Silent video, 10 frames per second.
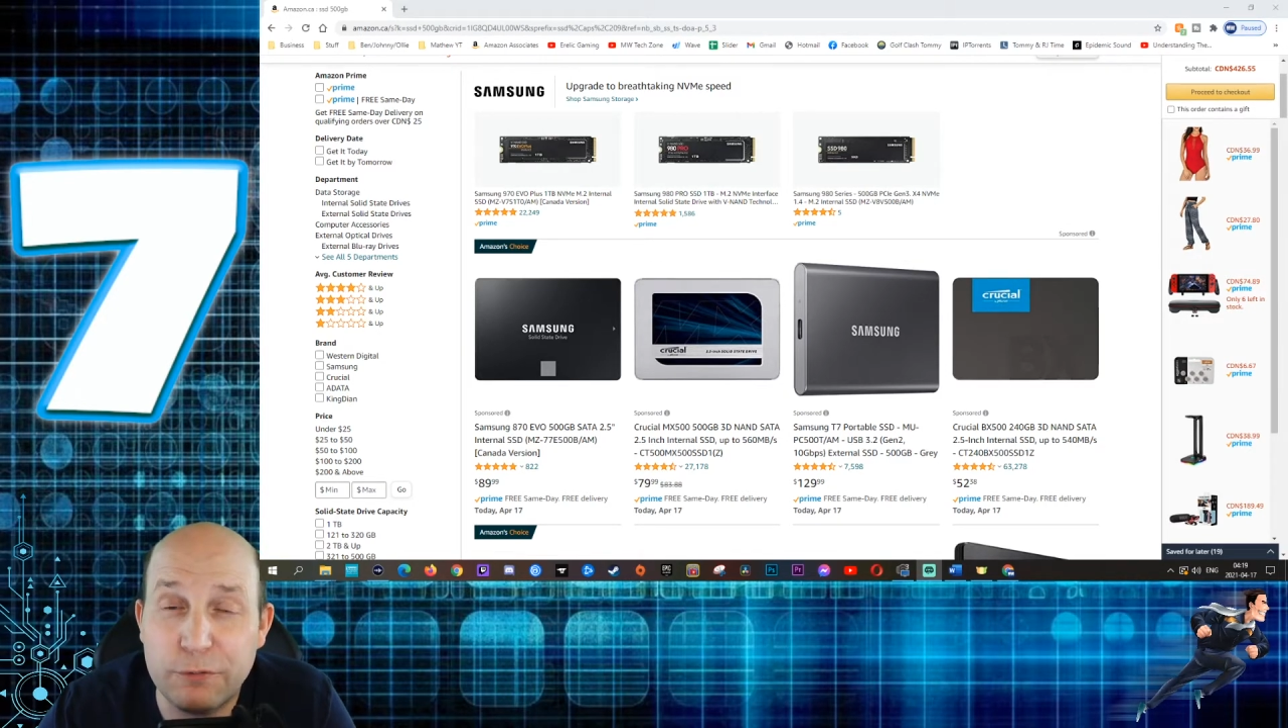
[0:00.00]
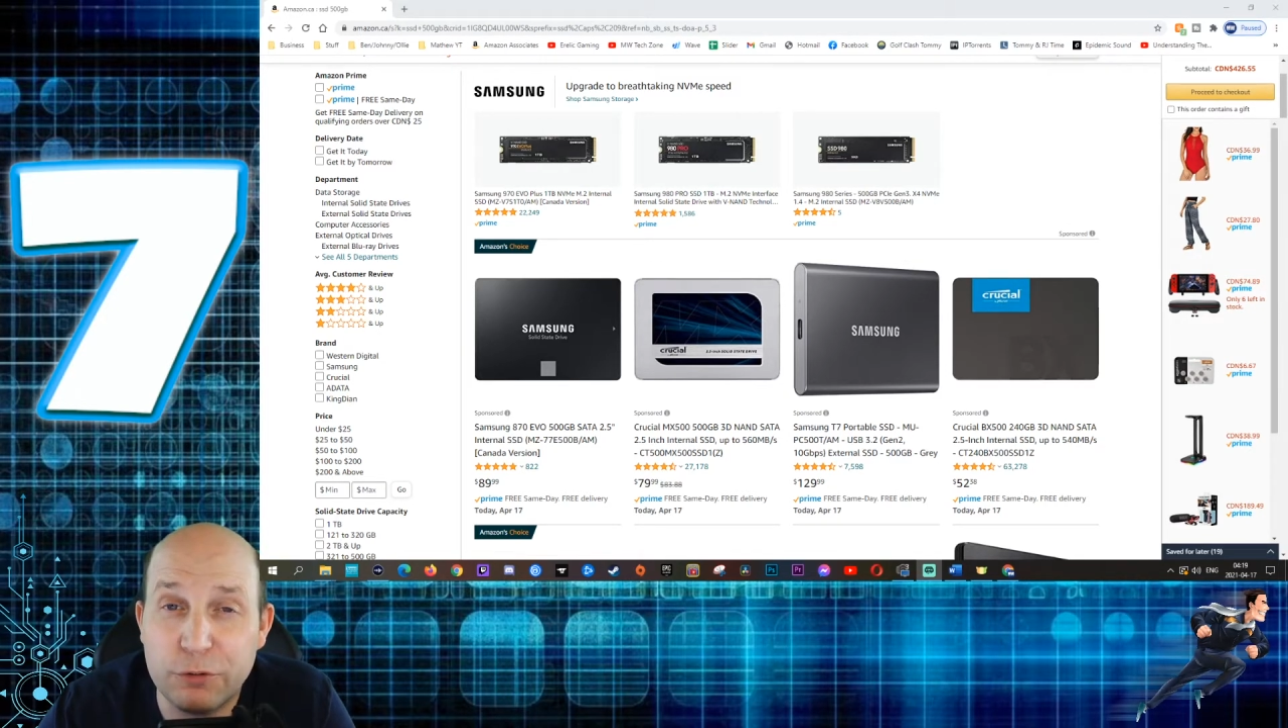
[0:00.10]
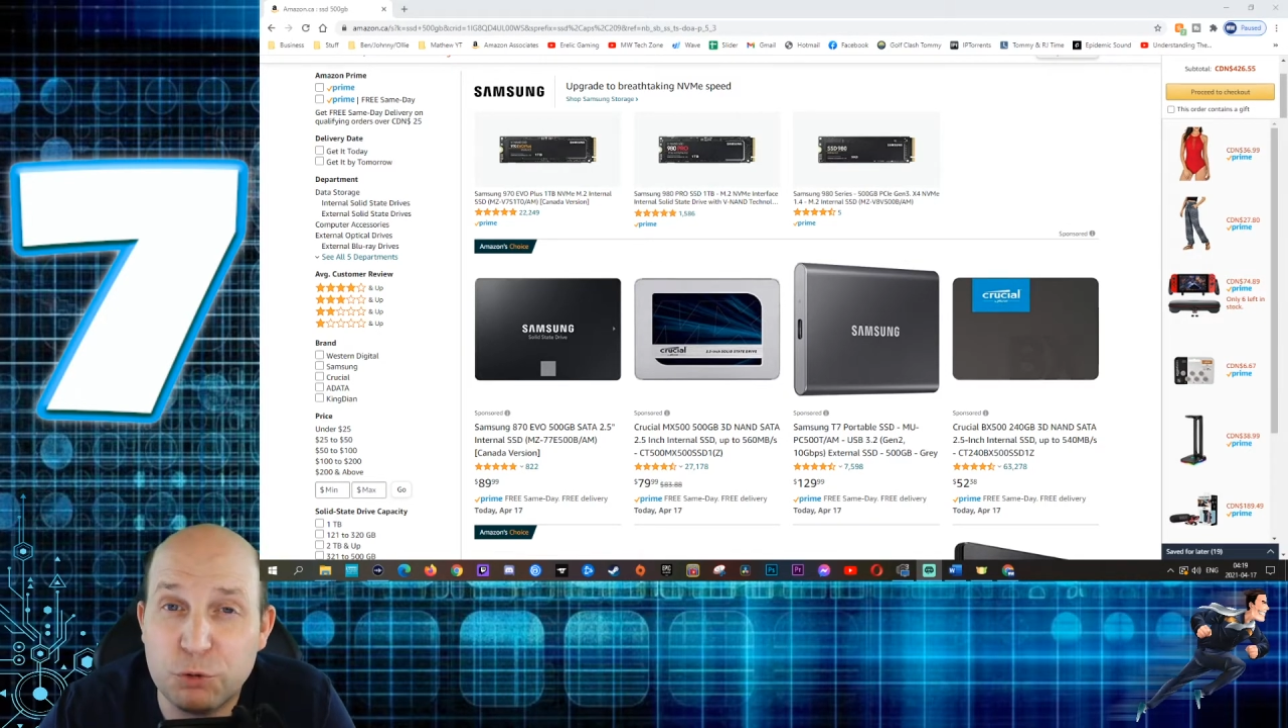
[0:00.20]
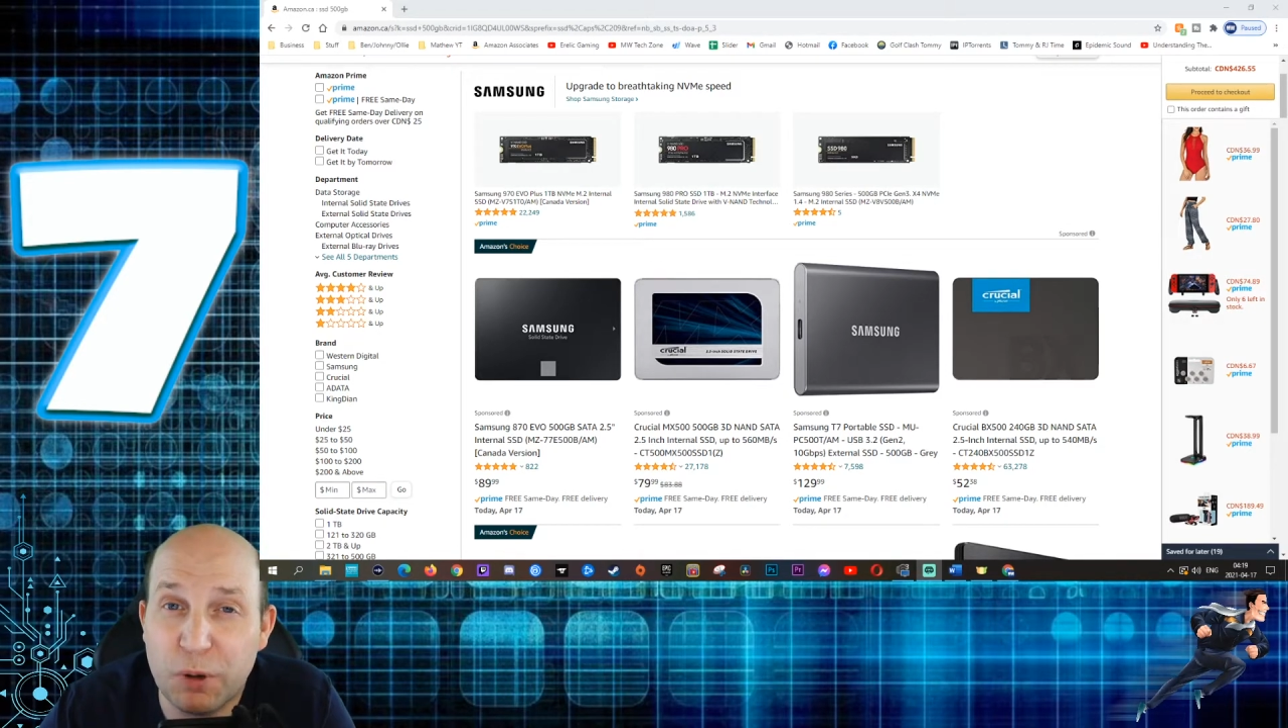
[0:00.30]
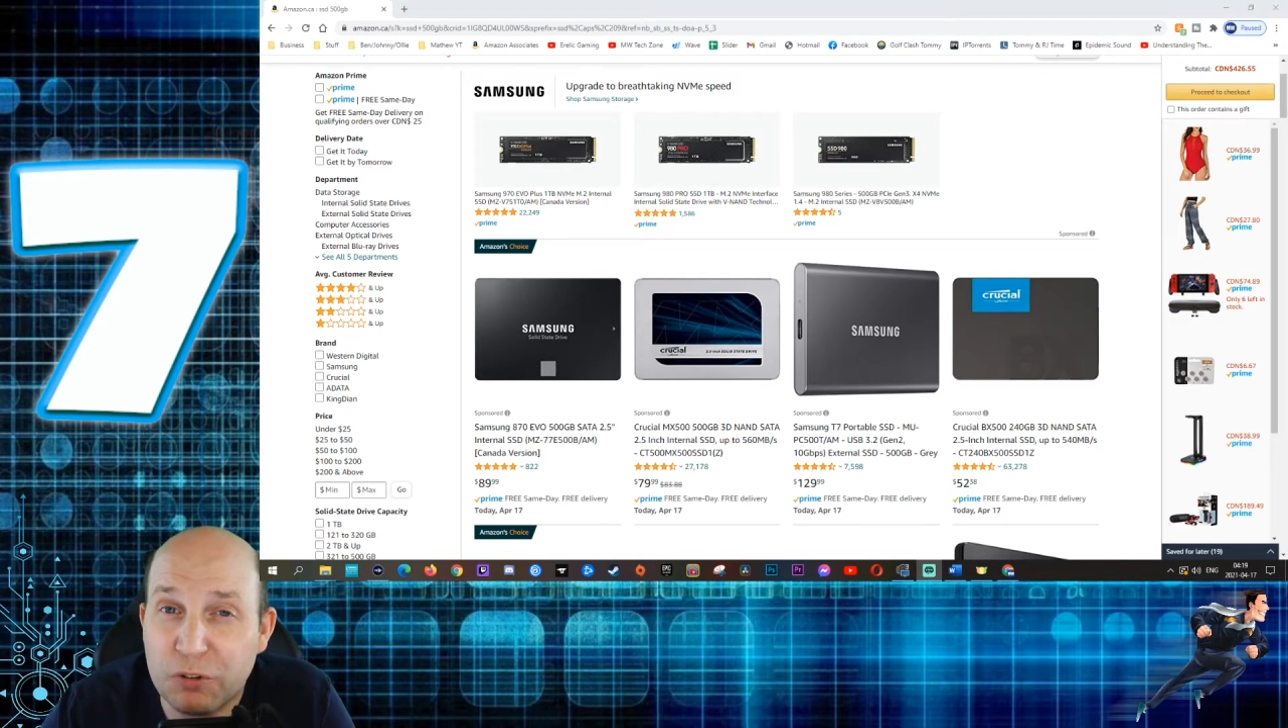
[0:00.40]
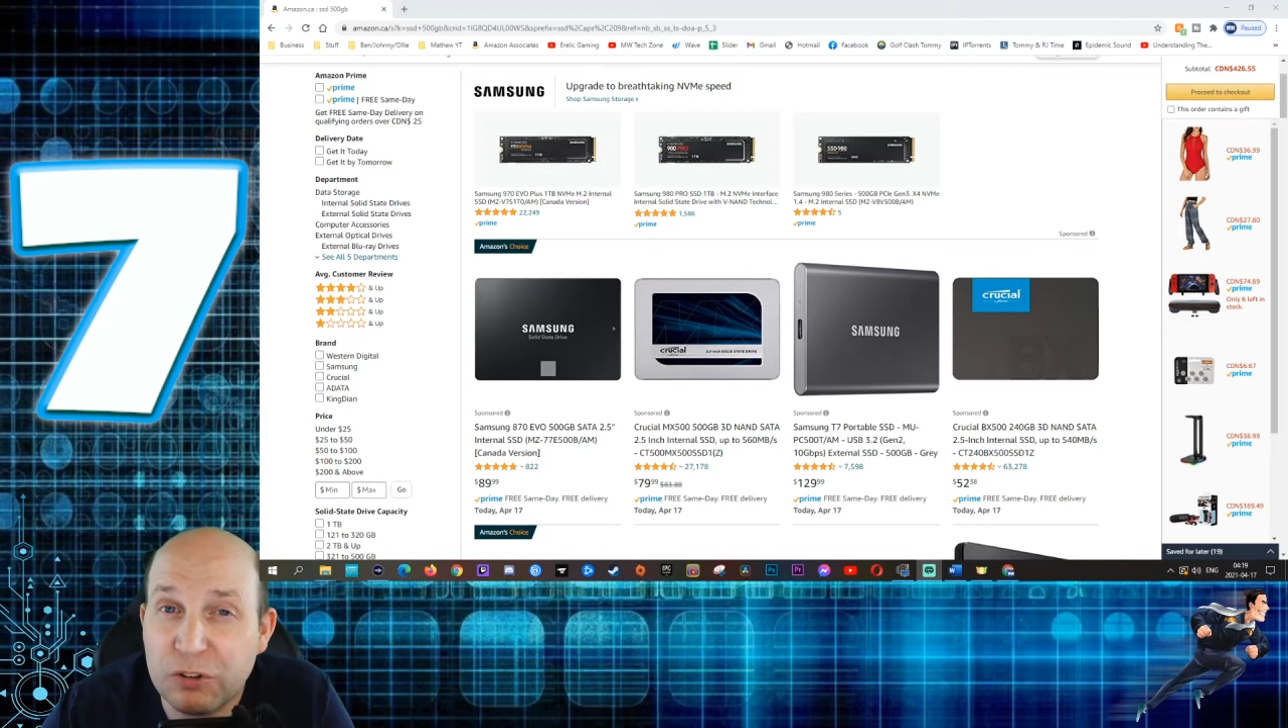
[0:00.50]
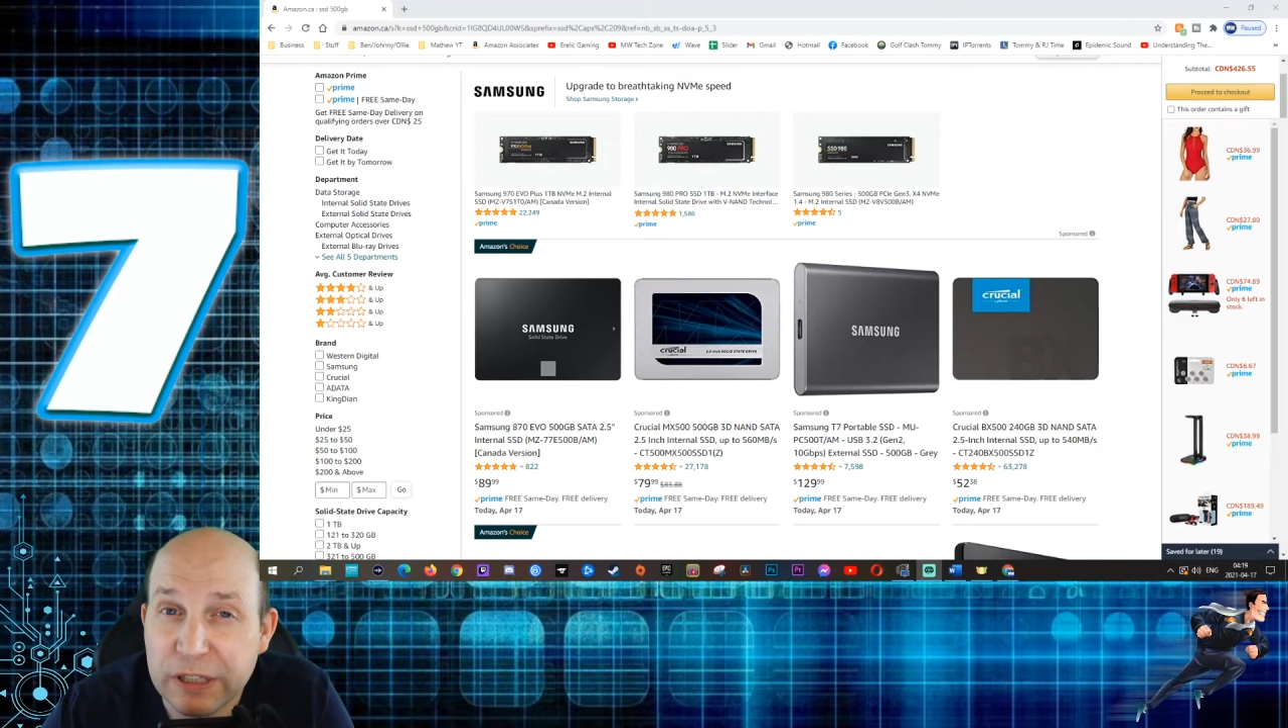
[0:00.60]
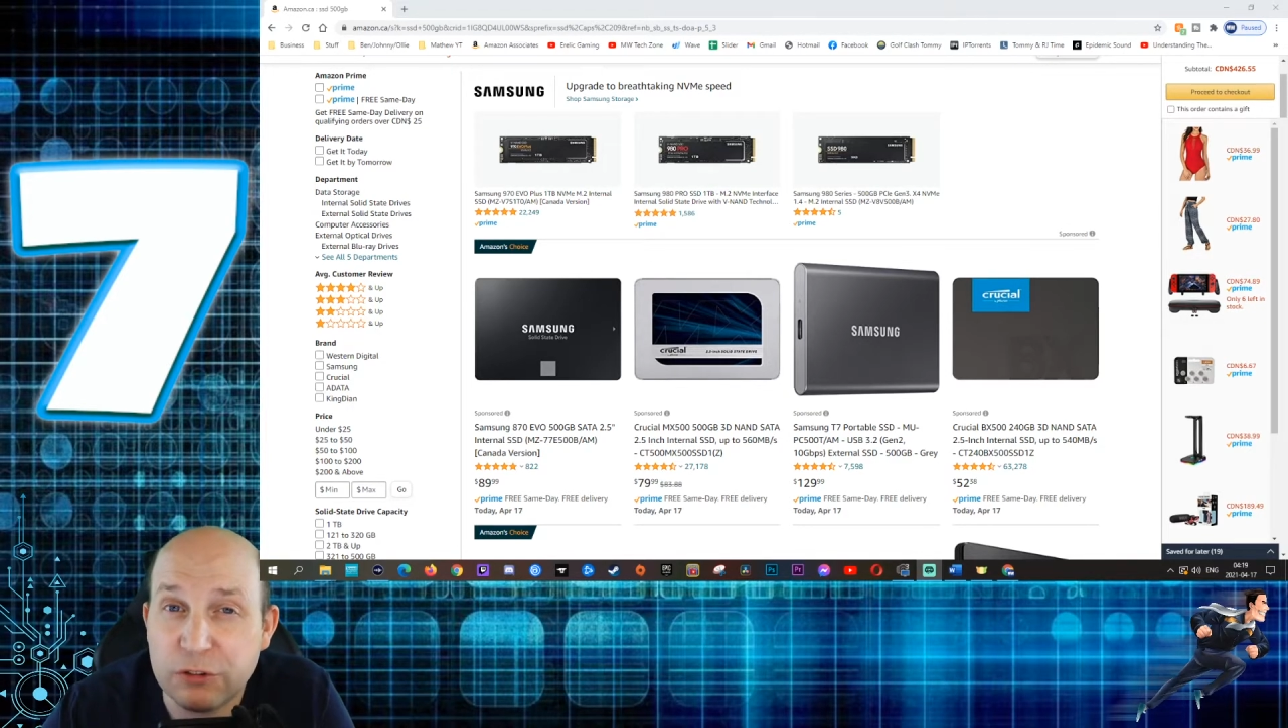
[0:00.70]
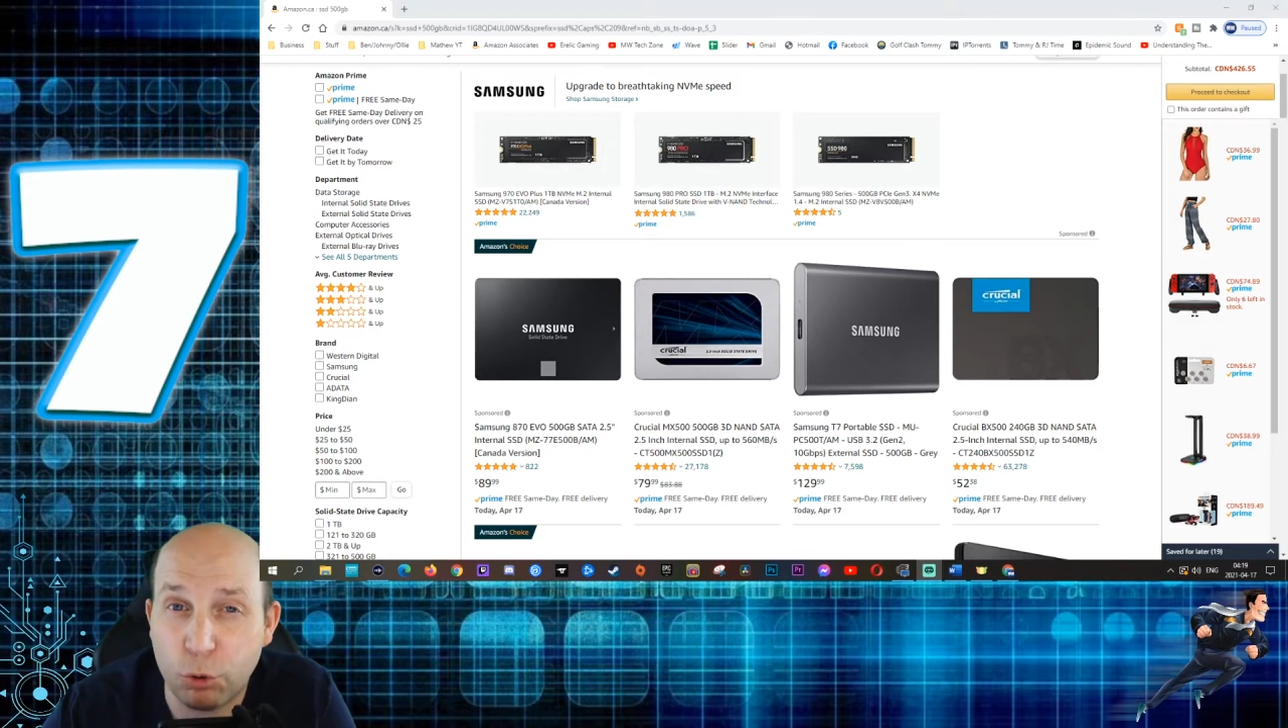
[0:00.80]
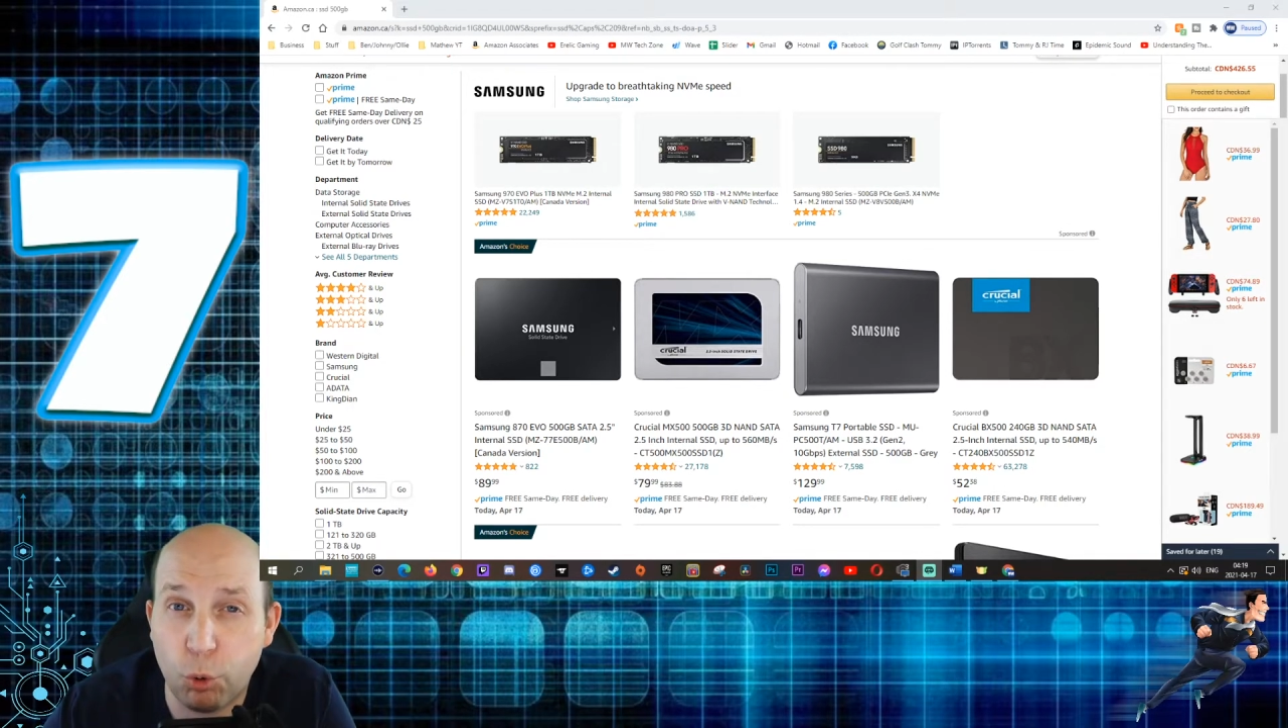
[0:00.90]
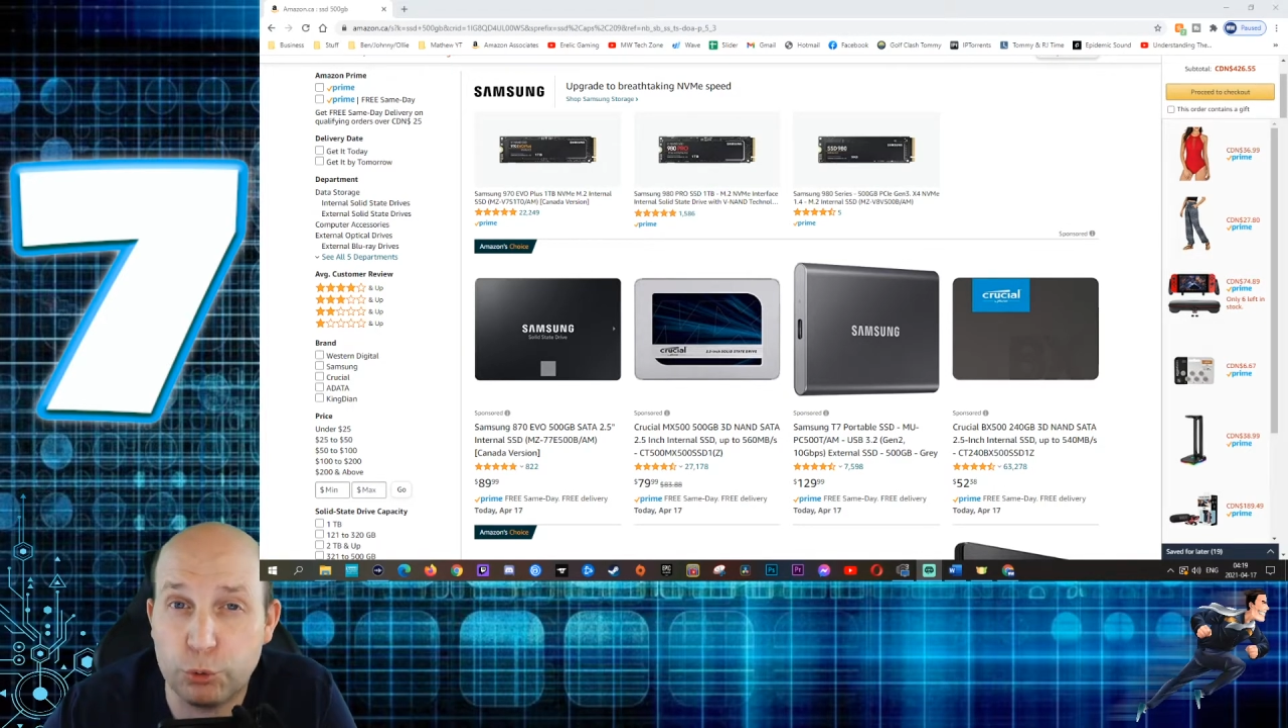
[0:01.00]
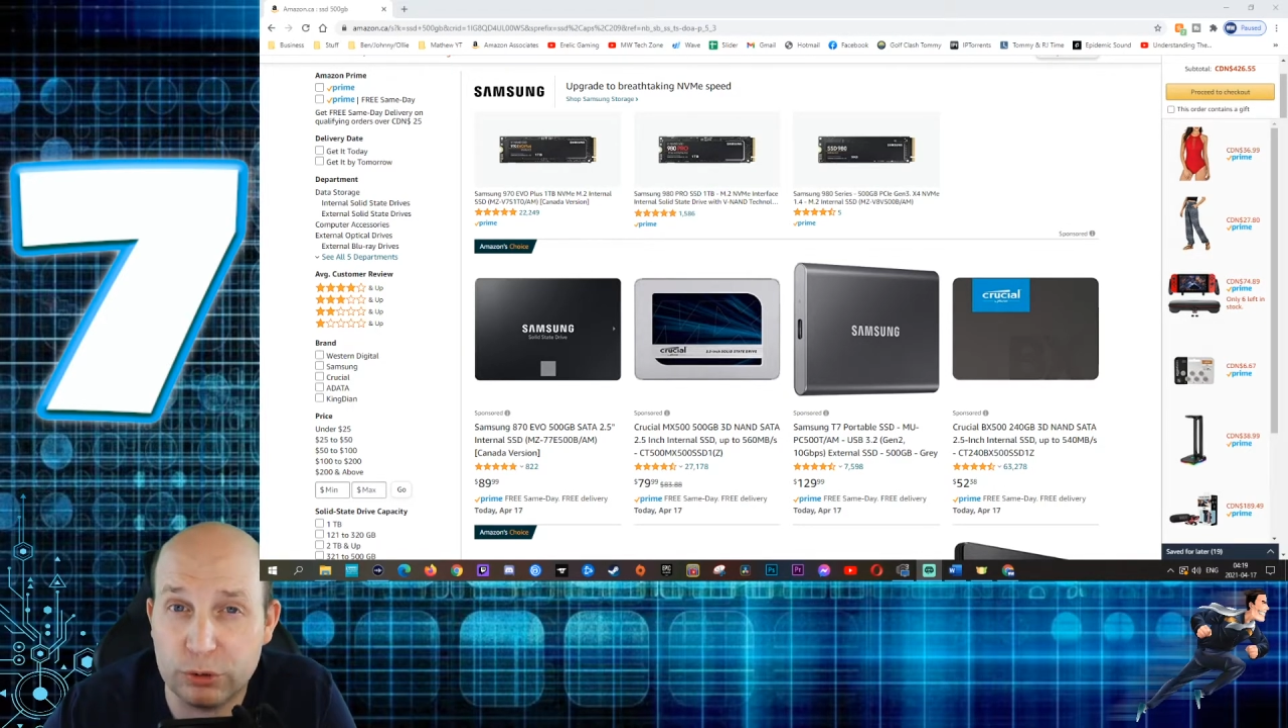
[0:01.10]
especially into older